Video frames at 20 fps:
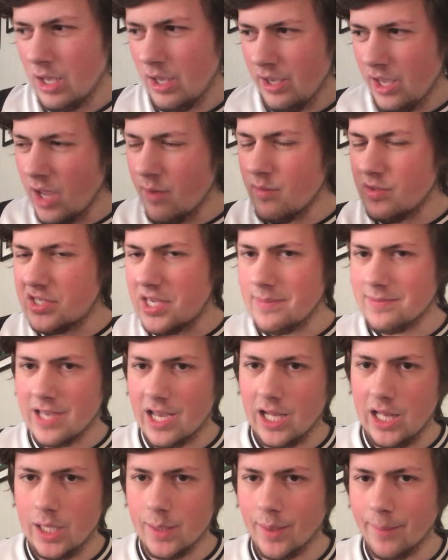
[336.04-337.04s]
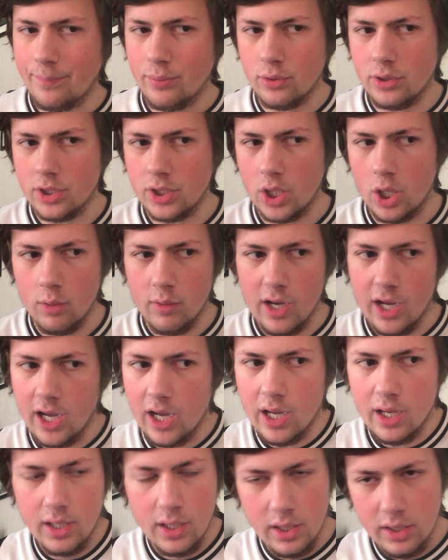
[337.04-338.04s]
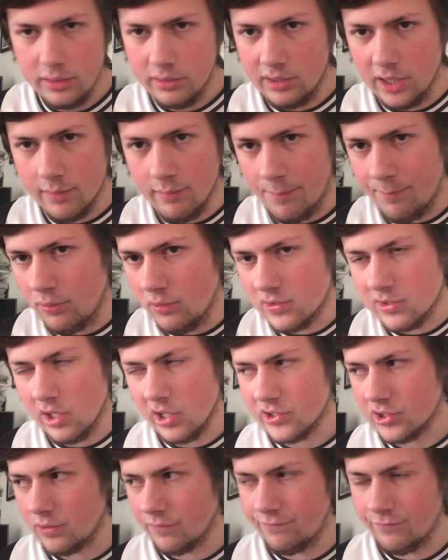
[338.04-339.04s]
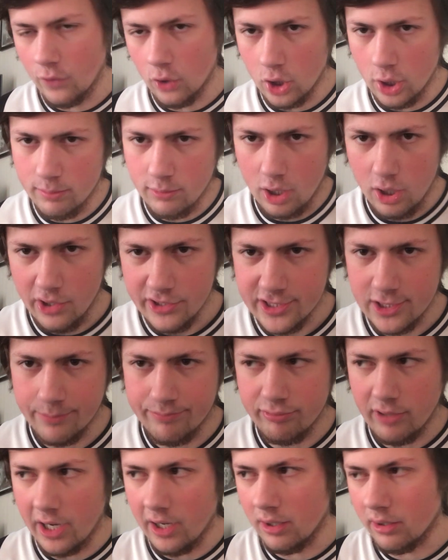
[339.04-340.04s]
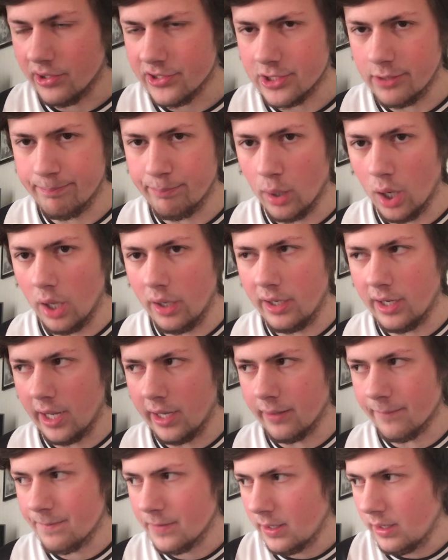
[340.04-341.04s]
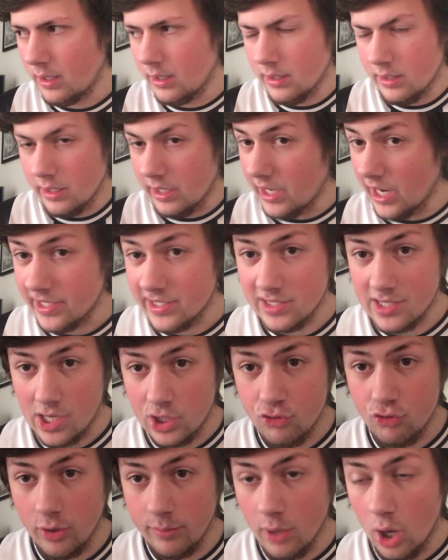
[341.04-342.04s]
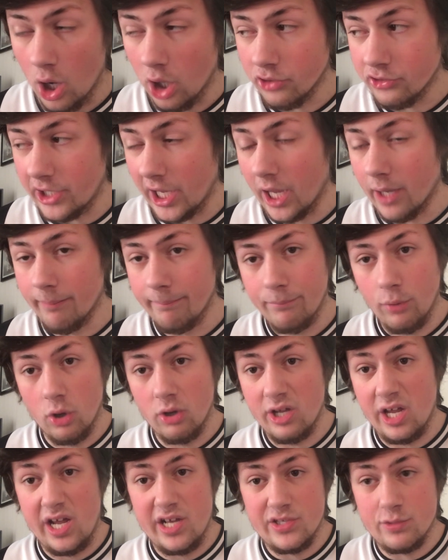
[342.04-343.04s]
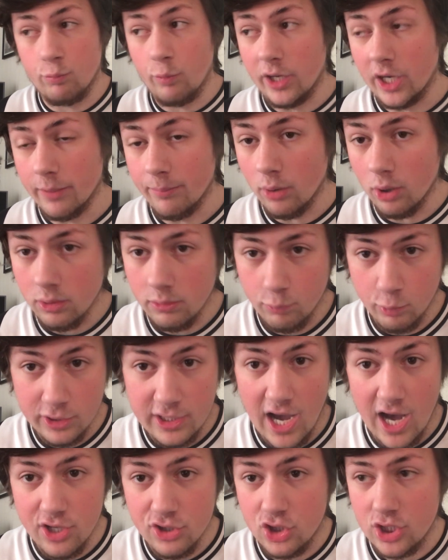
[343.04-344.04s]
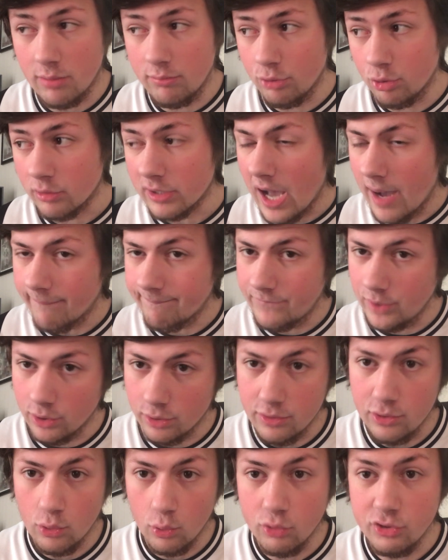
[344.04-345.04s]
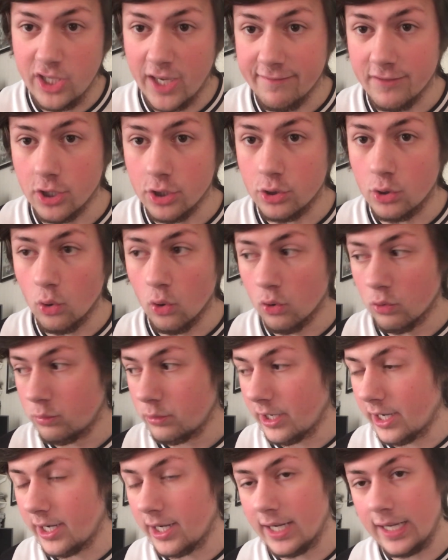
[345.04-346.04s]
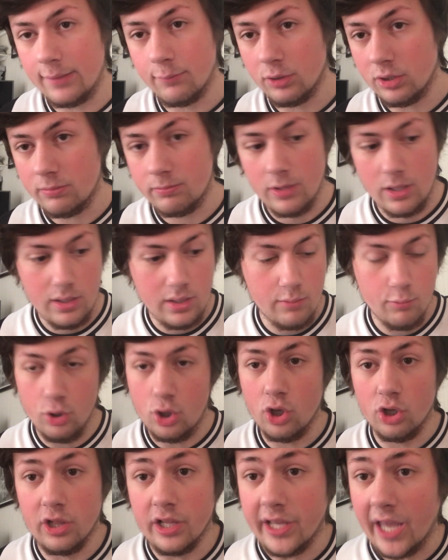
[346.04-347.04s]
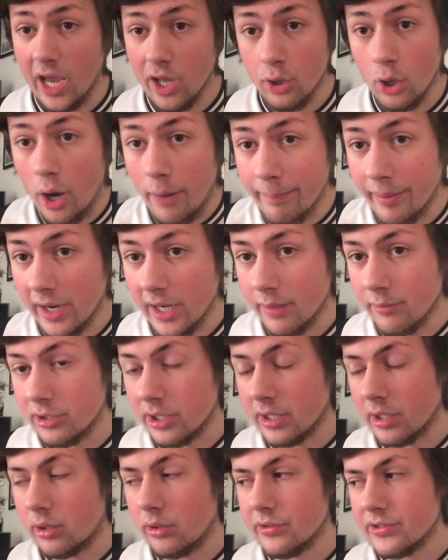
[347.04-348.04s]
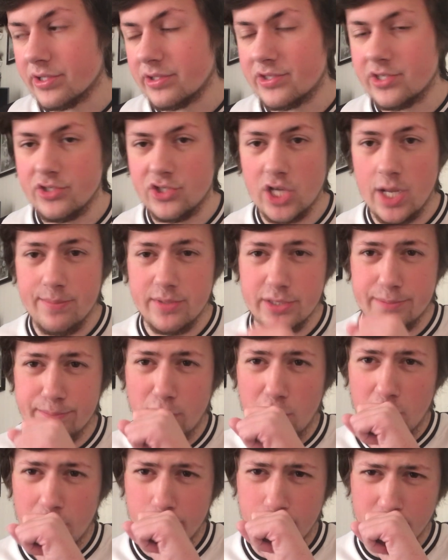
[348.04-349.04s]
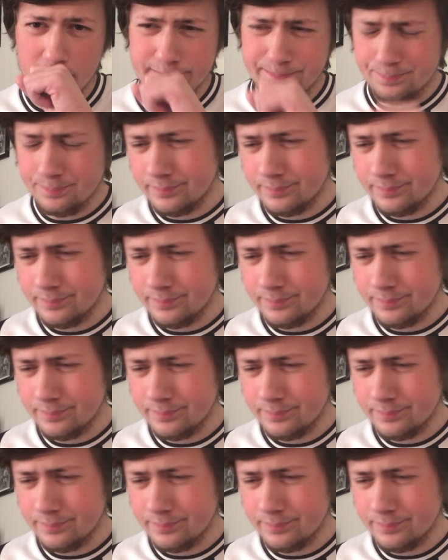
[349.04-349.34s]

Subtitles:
Even teams like Liverpool, you know, Liverpool's lost to Fulham, they lost to Brighton, lost to Burnley. Like, yes, it's an extremely hard game, but it is winnable. We can generally go to Anfield and, you know, give it a go. We could get another point like we did, of course, at St James's Park, but